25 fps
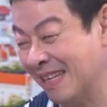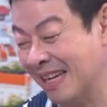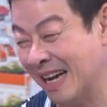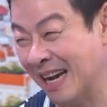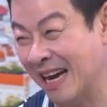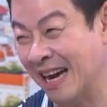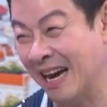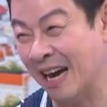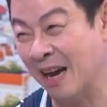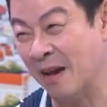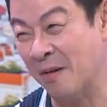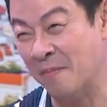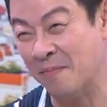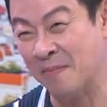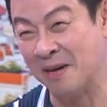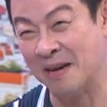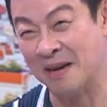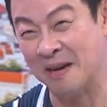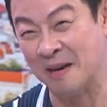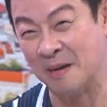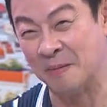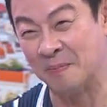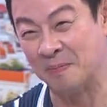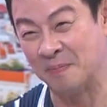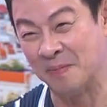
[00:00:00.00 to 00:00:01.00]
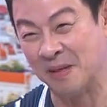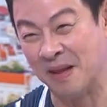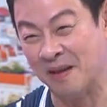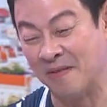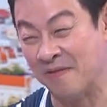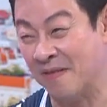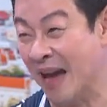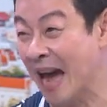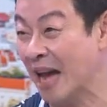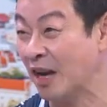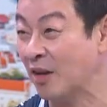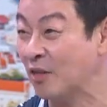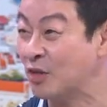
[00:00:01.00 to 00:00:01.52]
I'm a
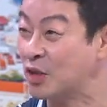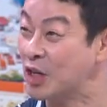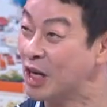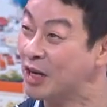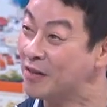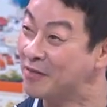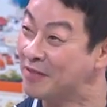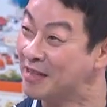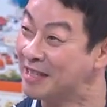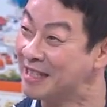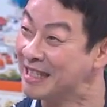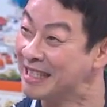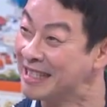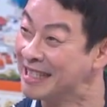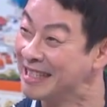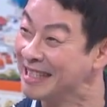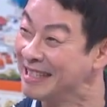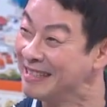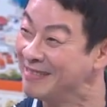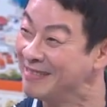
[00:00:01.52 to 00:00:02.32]
fan of Jennifer's.